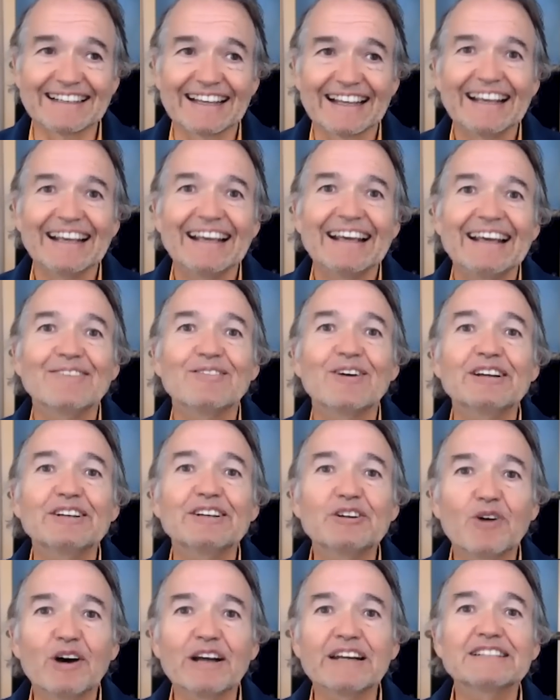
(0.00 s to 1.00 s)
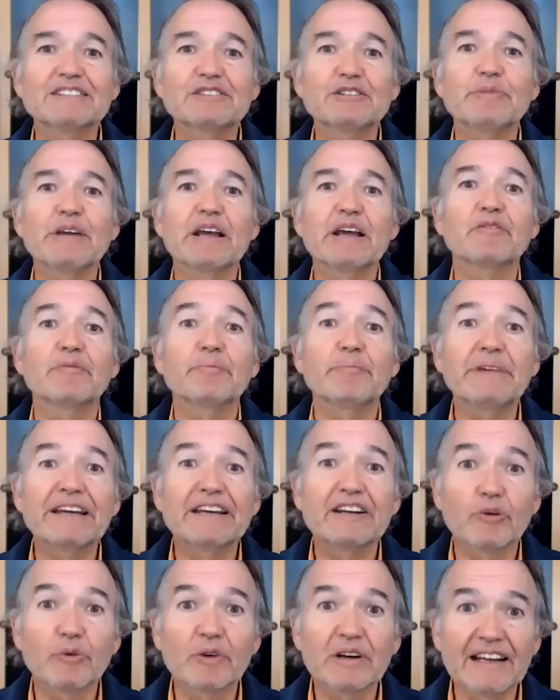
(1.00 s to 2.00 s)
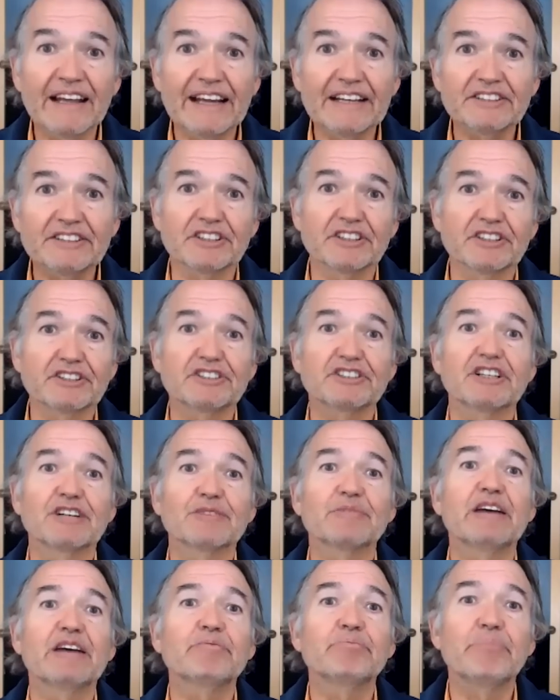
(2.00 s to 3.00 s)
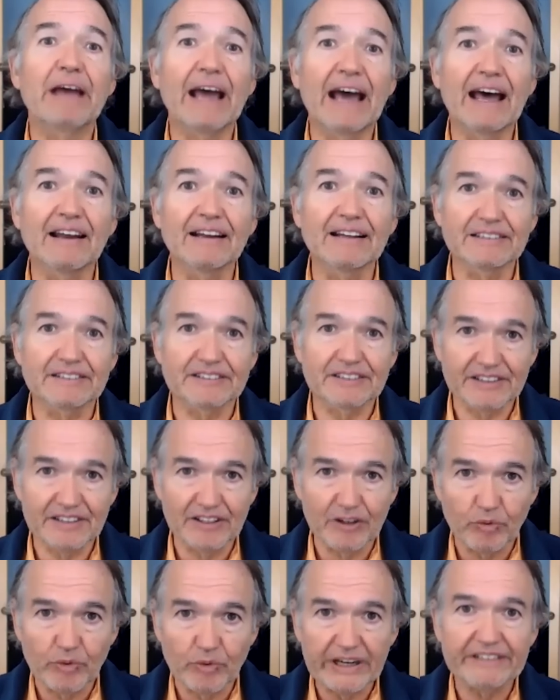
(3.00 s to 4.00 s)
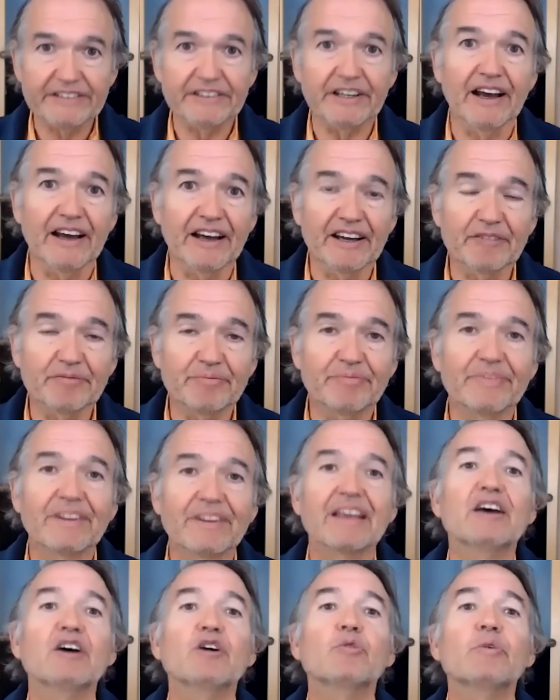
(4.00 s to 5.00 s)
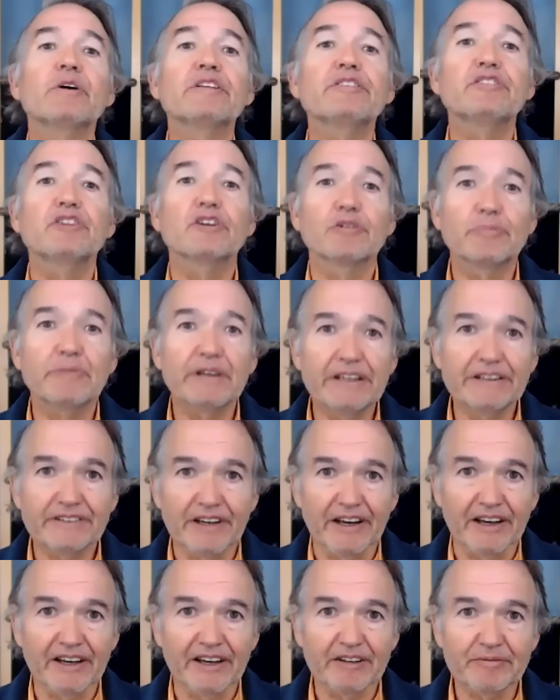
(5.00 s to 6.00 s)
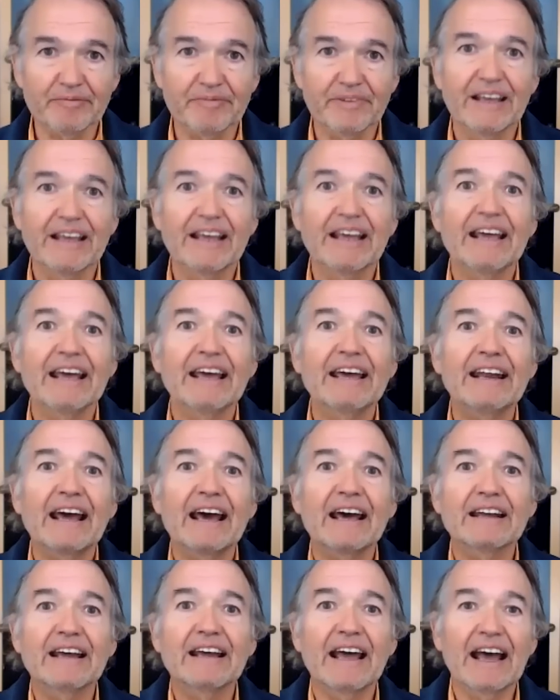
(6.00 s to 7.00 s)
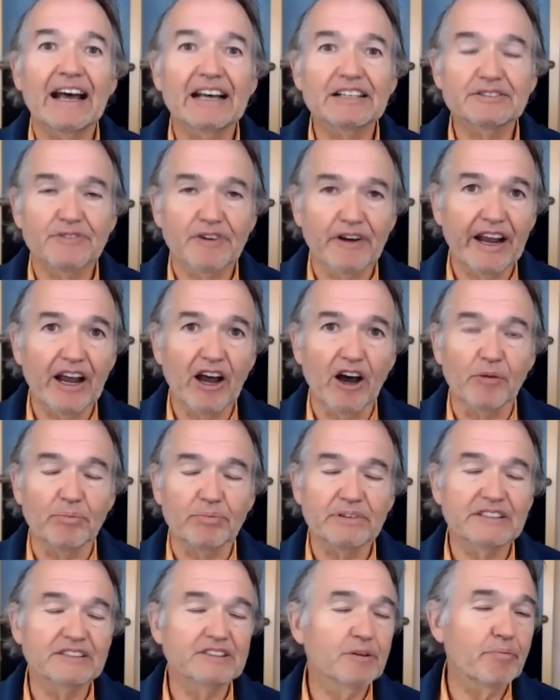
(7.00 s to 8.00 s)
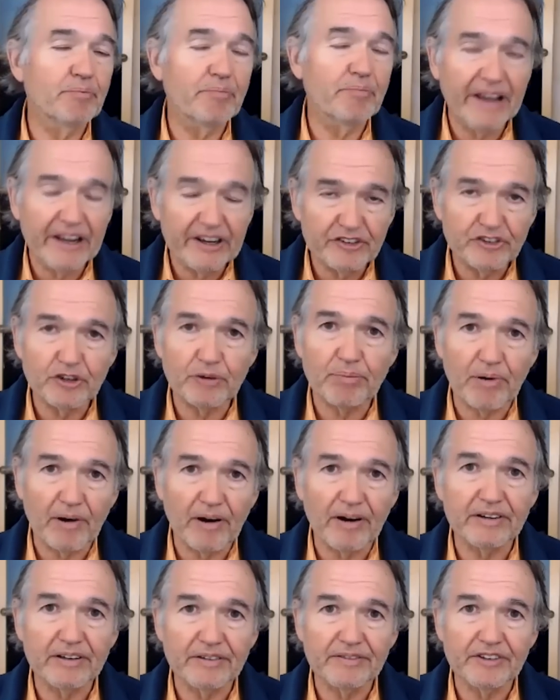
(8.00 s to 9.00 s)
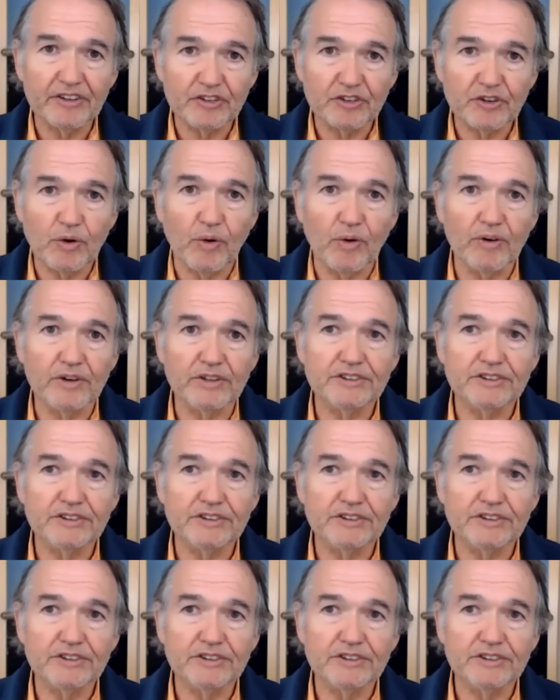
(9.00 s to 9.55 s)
what you want is to be able be in a relationship and balance the we time with your me time. And how to ask for help is a major part of this course.